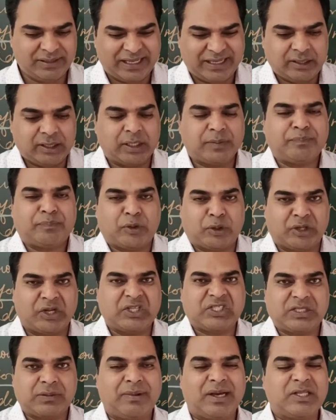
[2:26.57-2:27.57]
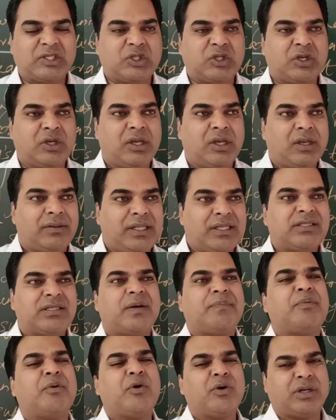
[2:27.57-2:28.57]
They did not protest much. They
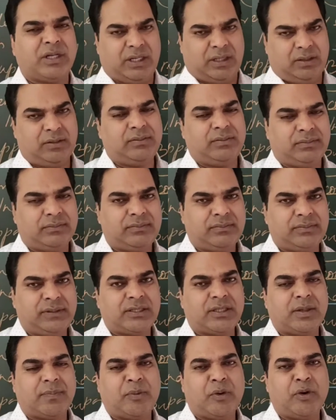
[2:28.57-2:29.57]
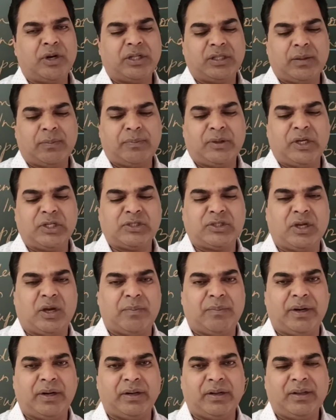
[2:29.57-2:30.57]
supported the British
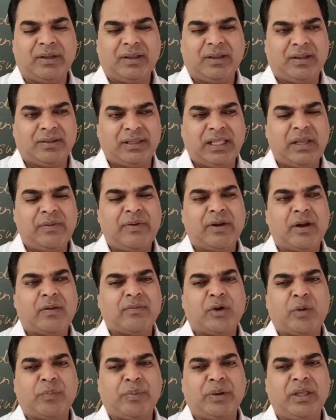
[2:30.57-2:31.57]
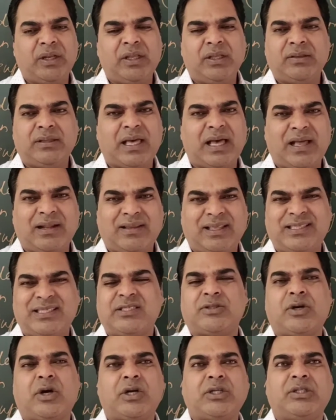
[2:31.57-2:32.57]
government. They were of the opinion that this
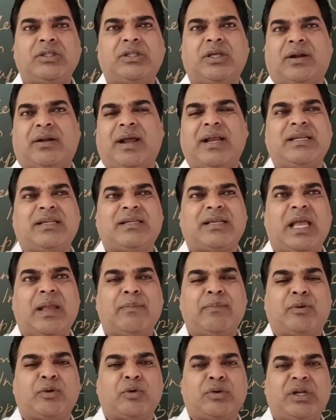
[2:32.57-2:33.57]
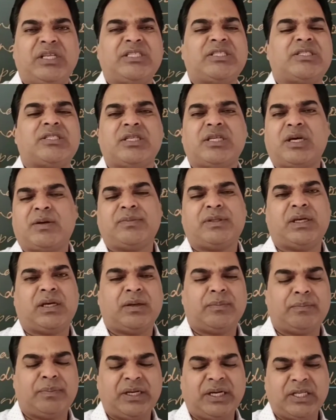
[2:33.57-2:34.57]
is not the right time to disturb
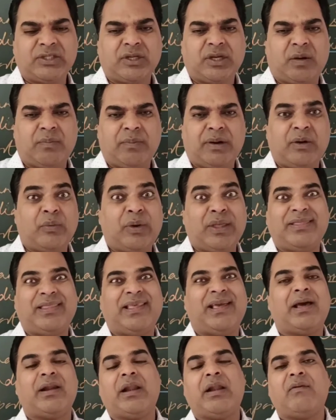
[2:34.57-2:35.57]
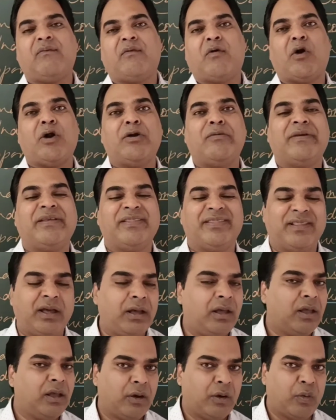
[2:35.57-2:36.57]
the British government when they are involved in
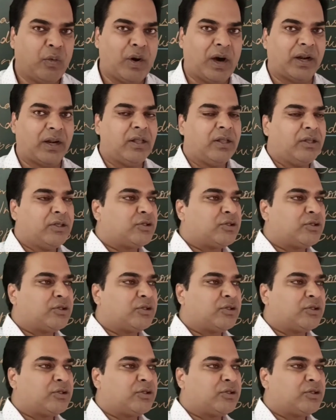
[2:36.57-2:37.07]
the war.